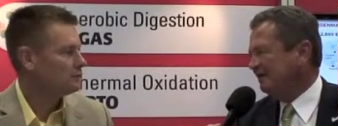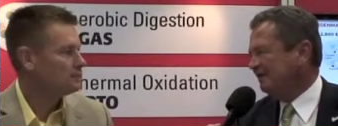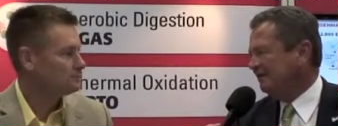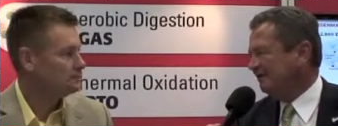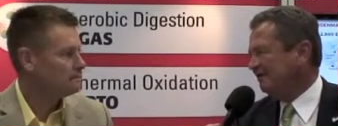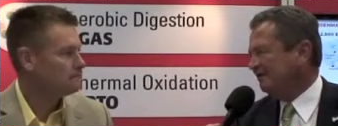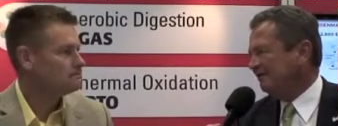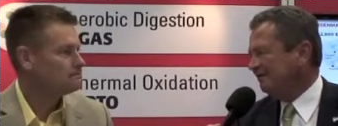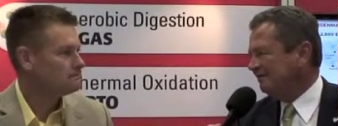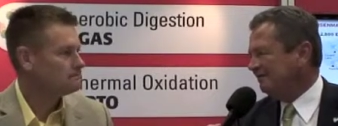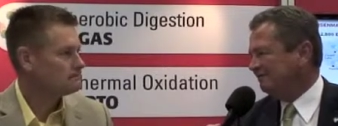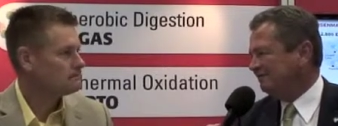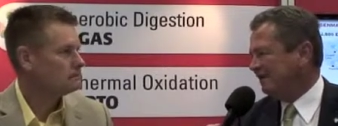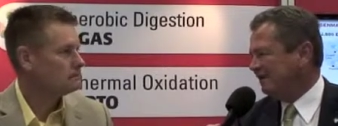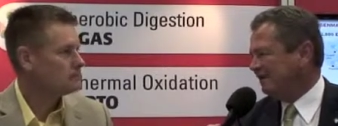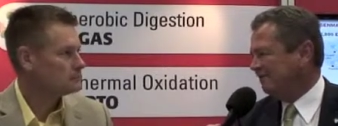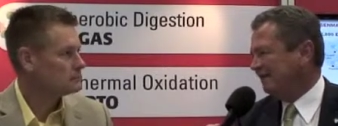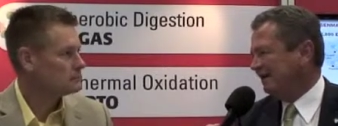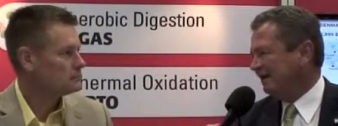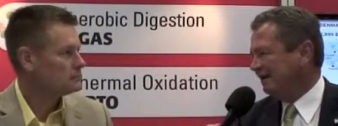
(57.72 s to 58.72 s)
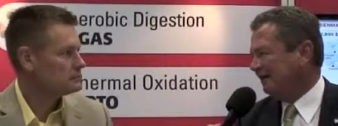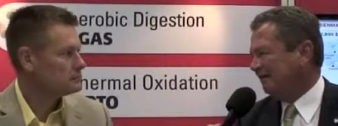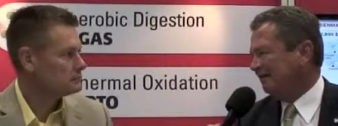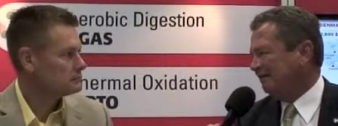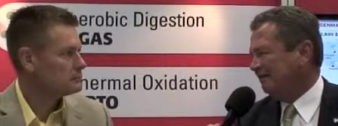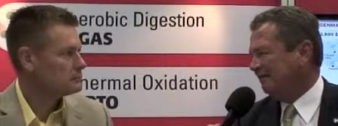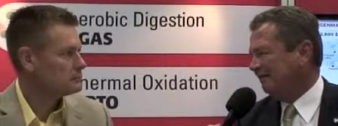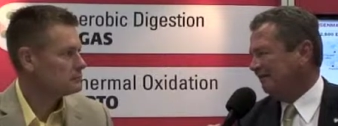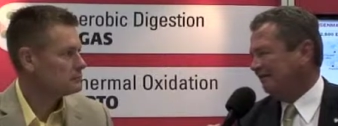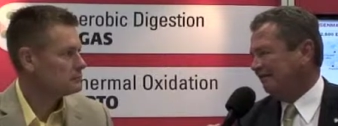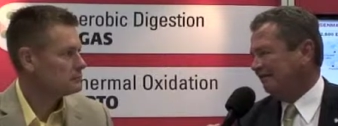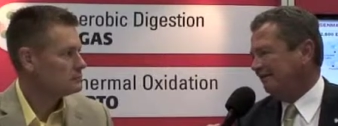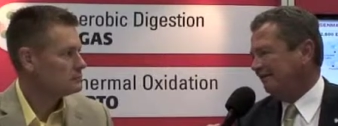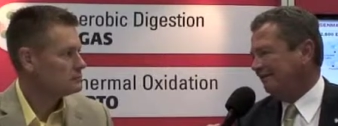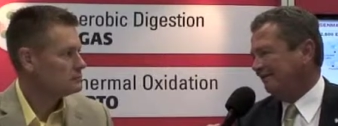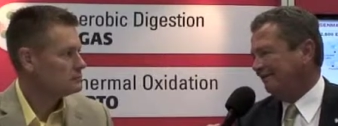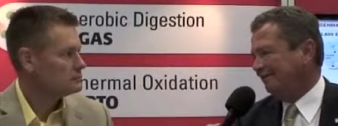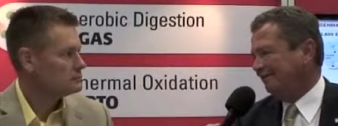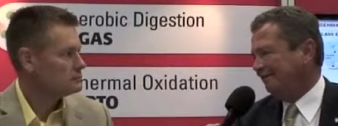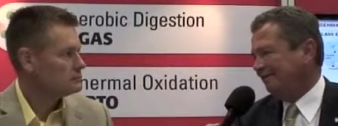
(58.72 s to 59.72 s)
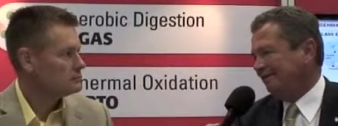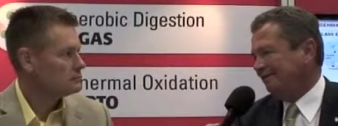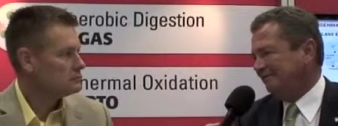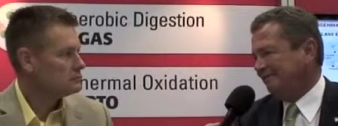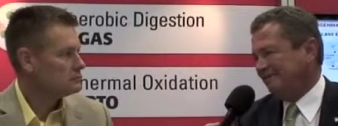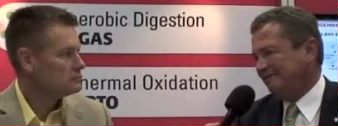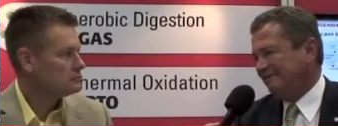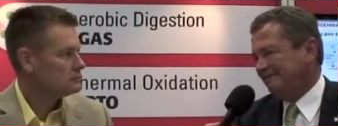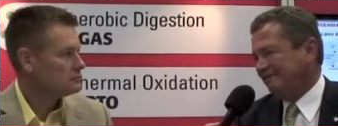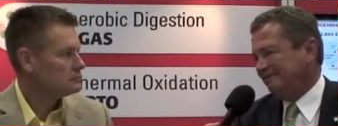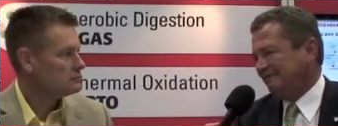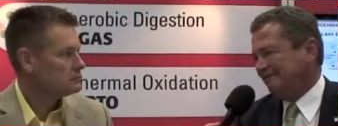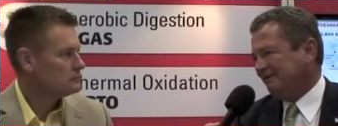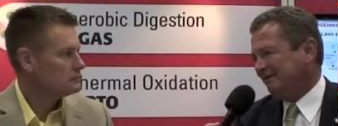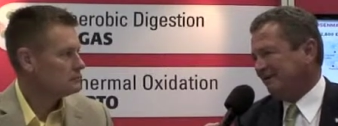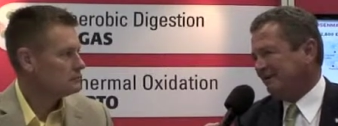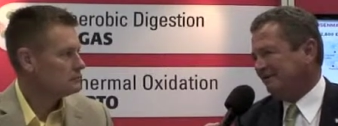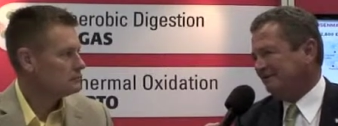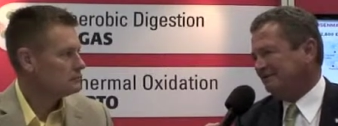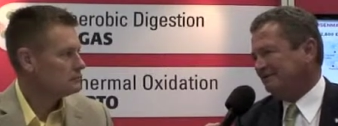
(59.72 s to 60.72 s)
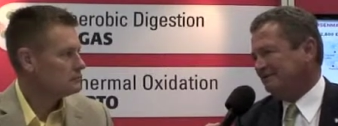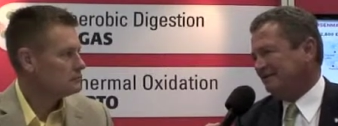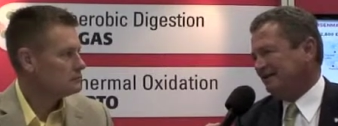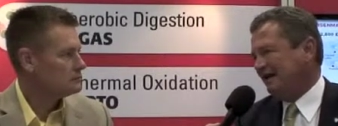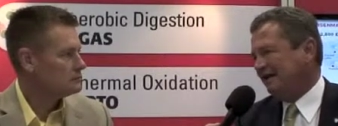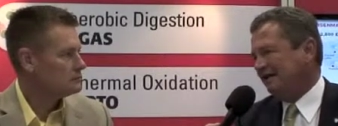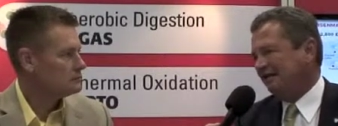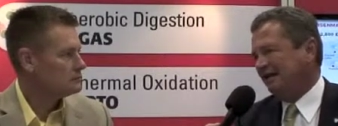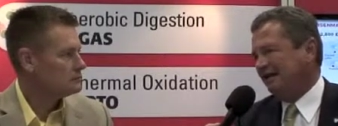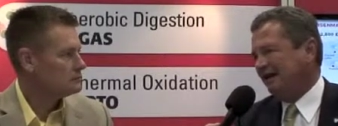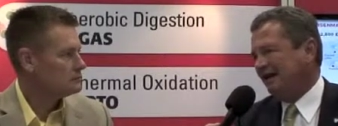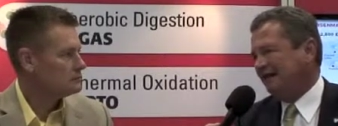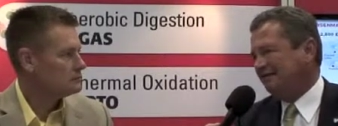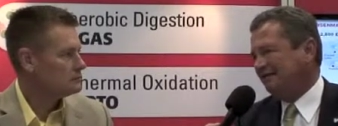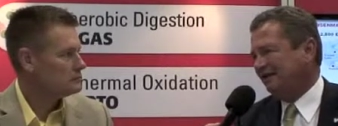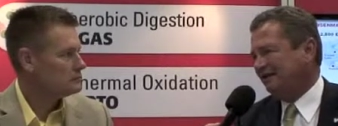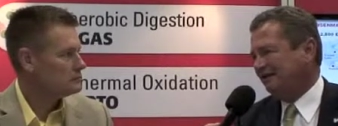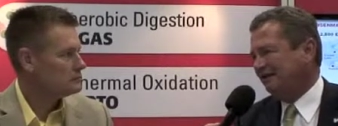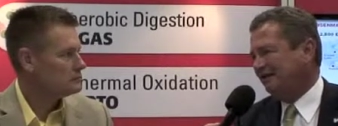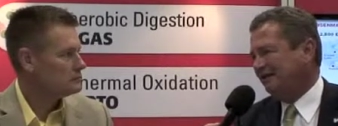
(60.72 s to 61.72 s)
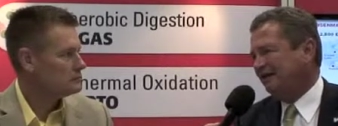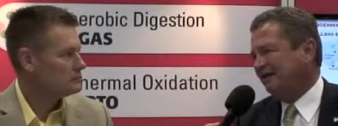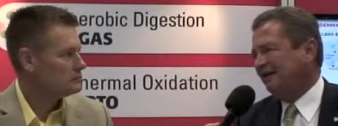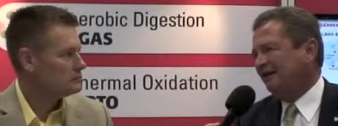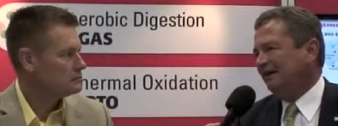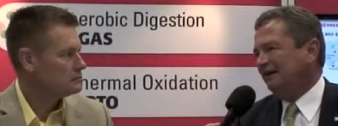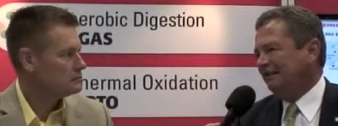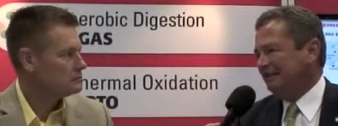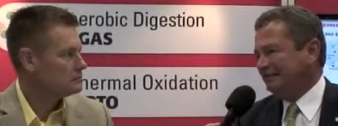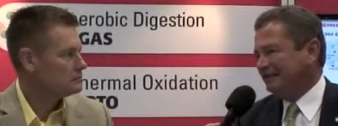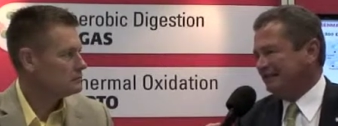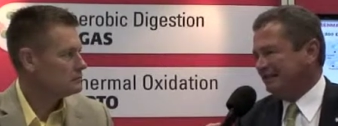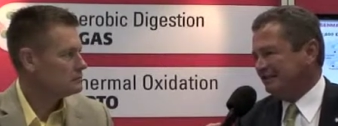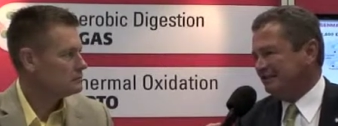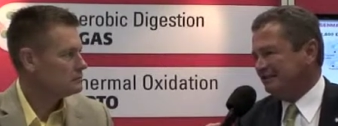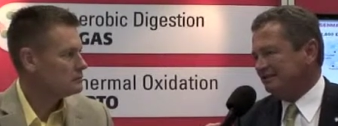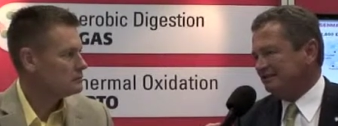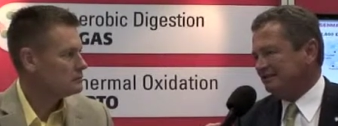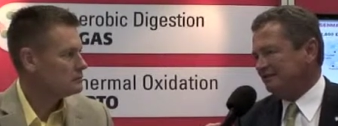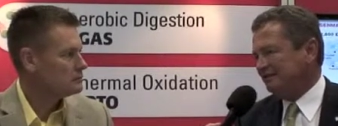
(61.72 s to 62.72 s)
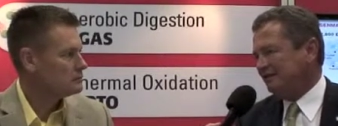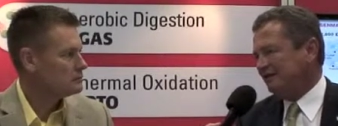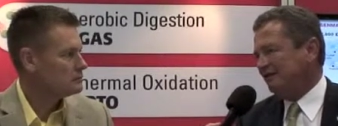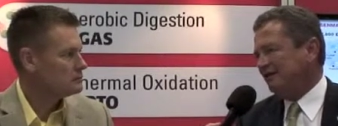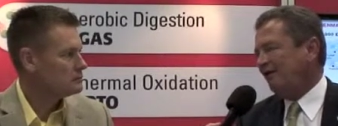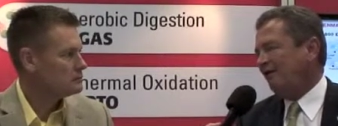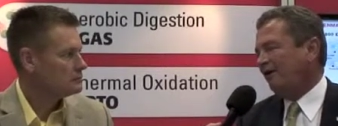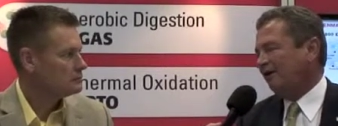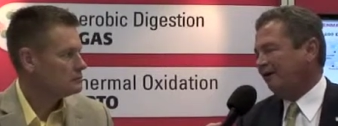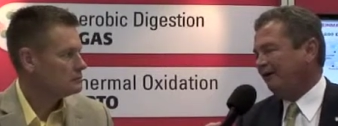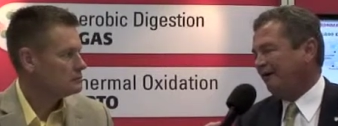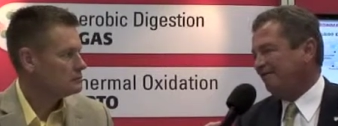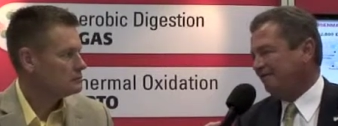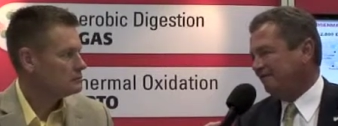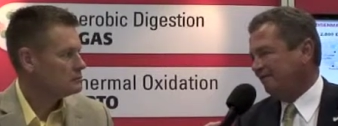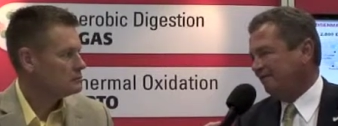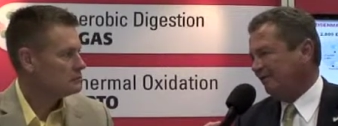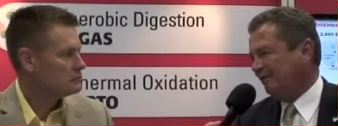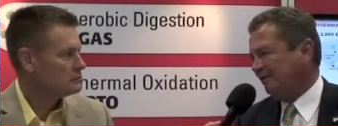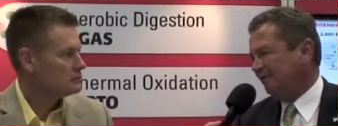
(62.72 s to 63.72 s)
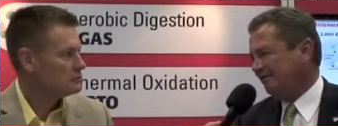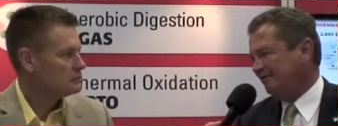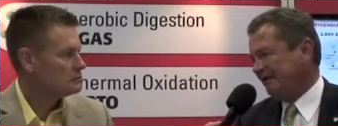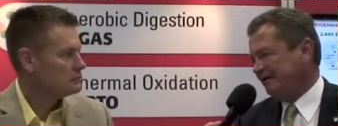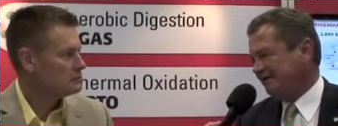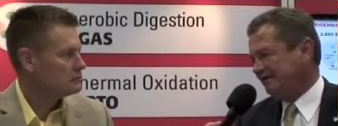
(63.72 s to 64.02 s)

Speaker 1: They're going to fight back. Uh, we we certainly understand that. I think this industry caught everyone by